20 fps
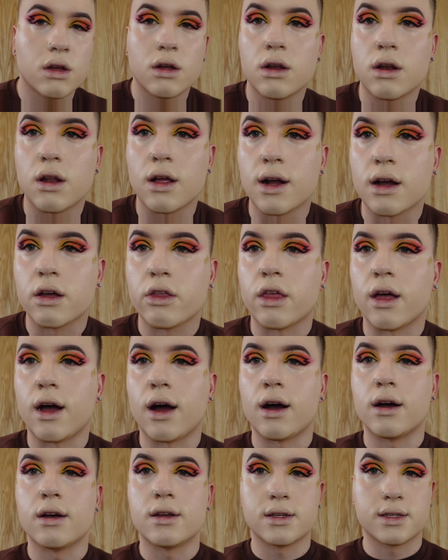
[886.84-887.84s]
like
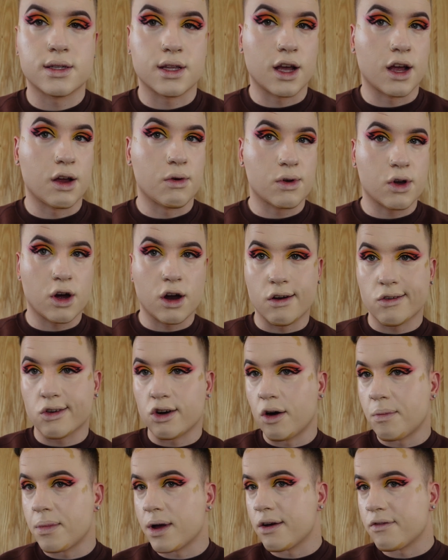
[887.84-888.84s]
that. So kind of
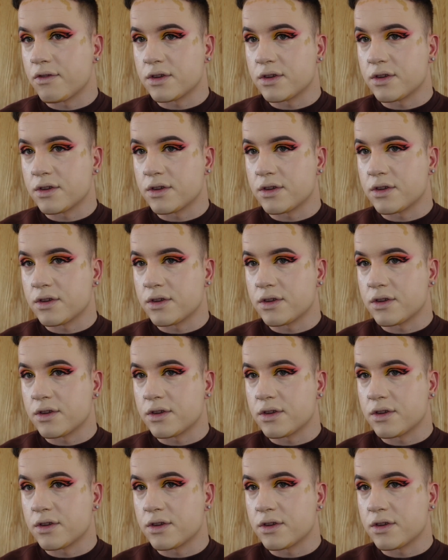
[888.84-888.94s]
got a bit of